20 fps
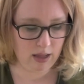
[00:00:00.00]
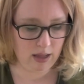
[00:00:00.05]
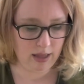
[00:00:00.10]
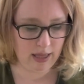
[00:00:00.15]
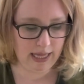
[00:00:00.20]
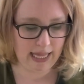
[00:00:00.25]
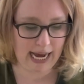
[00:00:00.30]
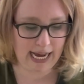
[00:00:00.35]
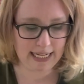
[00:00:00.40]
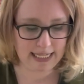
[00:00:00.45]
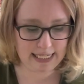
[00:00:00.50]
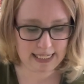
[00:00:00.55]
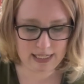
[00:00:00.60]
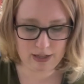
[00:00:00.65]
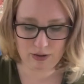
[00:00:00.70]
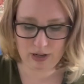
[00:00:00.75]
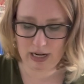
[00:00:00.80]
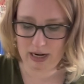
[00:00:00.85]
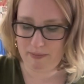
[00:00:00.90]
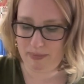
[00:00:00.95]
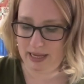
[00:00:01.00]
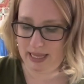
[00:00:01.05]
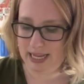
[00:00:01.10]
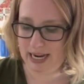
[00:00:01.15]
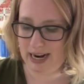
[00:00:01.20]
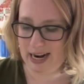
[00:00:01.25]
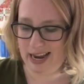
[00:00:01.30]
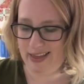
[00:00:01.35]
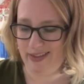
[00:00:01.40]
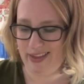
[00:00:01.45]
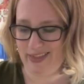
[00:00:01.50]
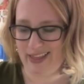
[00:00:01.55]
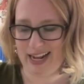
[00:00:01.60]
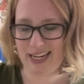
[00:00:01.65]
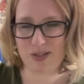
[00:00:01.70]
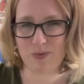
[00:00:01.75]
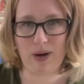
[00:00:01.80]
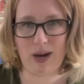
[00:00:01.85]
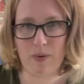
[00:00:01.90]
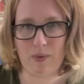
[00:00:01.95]
that's still going to be there, and then
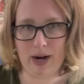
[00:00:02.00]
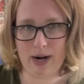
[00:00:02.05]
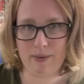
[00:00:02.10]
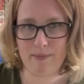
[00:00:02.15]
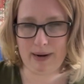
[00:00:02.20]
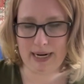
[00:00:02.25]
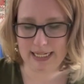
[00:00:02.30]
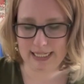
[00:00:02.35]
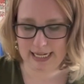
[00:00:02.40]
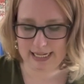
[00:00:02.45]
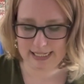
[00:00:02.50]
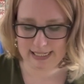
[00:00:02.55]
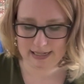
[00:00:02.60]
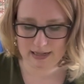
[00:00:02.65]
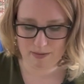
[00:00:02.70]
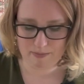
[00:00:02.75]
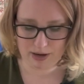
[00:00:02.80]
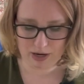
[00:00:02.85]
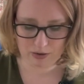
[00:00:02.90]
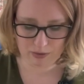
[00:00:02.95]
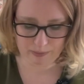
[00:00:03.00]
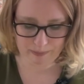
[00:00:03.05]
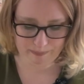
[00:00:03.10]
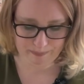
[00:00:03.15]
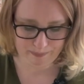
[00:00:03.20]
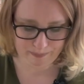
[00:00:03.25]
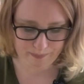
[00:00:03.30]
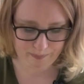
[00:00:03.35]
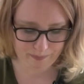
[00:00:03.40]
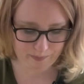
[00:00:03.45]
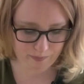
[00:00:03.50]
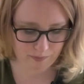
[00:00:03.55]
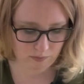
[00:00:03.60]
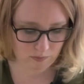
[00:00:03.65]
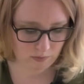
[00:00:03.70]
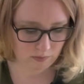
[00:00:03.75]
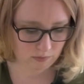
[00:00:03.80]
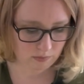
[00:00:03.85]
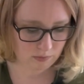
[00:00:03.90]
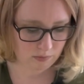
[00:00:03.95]
that's why I wanted my ties in the middle.
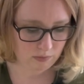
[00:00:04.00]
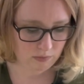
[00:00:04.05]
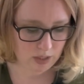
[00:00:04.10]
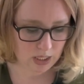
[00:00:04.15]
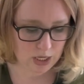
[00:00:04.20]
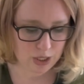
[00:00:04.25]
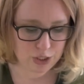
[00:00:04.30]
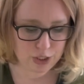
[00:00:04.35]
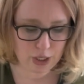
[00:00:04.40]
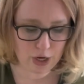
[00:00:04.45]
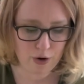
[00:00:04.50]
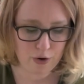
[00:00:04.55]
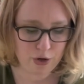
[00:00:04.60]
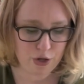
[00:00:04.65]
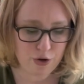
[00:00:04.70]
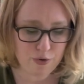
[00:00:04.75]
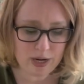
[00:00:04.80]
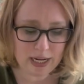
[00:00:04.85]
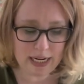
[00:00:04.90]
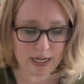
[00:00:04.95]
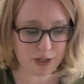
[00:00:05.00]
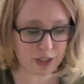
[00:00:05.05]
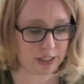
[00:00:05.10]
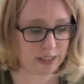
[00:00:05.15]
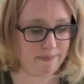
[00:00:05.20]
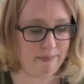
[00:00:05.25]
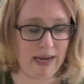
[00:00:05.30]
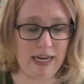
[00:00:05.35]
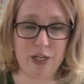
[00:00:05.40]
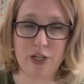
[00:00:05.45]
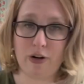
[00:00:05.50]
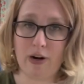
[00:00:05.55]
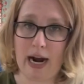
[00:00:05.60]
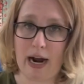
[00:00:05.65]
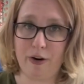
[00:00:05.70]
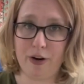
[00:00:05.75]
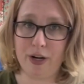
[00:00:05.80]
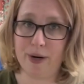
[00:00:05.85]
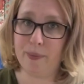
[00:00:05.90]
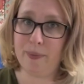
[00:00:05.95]
So you can just measure
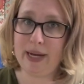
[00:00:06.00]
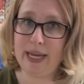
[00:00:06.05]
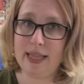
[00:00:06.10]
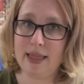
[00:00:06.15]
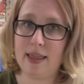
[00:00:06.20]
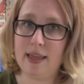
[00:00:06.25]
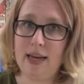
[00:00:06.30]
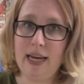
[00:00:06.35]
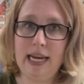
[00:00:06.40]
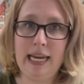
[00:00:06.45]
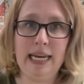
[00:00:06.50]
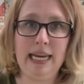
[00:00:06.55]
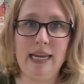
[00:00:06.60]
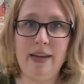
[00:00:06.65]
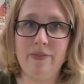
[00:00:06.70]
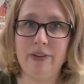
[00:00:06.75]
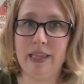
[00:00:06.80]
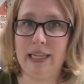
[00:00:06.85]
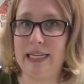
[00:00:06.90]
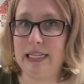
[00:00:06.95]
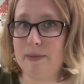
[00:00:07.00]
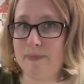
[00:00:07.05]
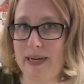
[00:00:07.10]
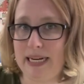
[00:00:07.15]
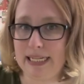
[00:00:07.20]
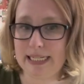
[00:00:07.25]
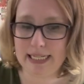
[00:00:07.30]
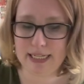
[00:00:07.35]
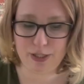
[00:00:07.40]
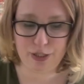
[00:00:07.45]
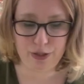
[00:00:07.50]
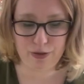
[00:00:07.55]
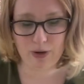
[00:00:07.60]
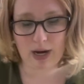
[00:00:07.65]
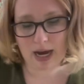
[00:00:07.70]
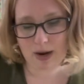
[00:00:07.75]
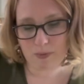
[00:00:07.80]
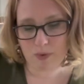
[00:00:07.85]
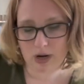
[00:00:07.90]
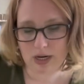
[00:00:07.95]
out your width, evenly space into,
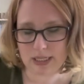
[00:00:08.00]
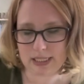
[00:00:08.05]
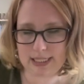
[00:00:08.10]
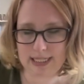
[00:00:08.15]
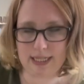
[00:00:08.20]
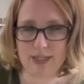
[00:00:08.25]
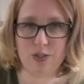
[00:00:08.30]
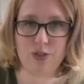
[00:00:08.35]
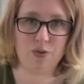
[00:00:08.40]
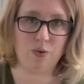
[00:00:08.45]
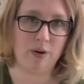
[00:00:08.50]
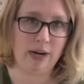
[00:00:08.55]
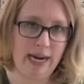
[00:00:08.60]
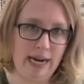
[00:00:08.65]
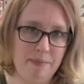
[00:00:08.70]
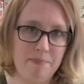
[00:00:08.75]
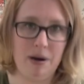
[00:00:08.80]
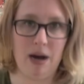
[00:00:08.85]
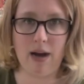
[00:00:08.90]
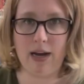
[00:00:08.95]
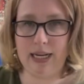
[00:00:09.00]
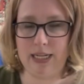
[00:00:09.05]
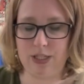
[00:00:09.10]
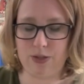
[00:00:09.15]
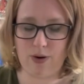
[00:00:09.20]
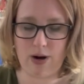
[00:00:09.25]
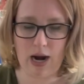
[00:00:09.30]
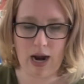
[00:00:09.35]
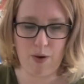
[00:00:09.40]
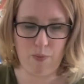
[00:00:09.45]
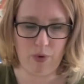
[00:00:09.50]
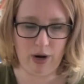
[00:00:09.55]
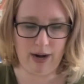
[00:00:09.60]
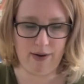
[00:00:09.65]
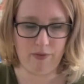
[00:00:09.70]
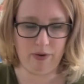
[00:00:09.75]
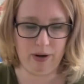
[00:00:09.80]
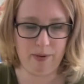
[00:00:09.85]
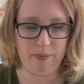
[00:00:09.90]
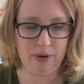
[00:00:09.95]
I want 6 or 8 pockets or
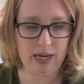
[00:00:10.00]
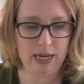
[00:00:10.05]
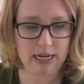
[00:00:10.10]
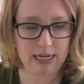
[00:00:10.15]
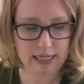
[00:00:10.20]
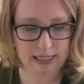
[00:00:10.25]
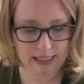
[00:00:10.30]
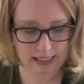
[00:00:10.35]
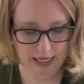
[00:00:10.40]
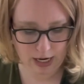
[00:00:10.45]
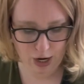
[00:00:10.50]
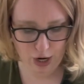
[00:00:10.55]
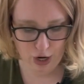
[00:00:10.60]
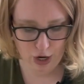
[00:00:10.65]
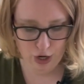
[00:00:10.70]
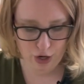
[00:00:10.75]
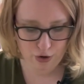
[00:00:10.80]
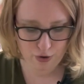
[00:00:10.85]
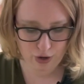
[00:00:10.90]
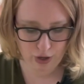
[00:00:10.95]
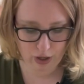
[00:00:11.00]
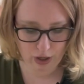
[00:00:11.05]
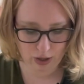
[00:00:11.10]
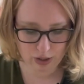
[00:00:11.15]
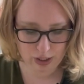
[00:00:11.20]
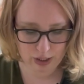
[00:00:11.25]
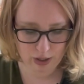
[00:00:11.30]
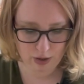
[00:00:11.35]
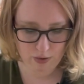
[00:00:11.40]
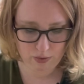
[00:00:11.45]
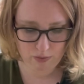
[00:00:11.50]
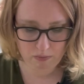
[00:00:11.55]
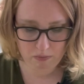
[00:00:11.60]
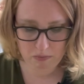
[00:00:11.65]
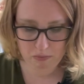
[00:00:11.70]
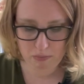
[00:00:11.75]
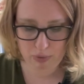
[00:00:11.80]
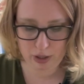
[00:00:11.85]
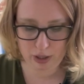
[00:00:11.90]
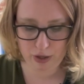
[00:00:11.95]
whatever it is. You could also
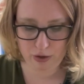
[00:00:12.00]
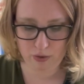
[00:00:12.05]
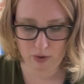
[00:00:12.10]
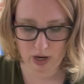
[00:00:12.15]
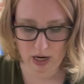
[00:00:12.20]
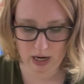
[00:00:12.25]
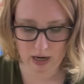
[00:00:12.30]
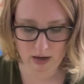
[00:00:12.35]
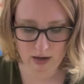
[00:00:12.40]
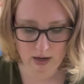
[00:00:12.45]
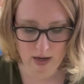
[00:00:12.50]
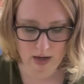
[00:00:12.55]
put your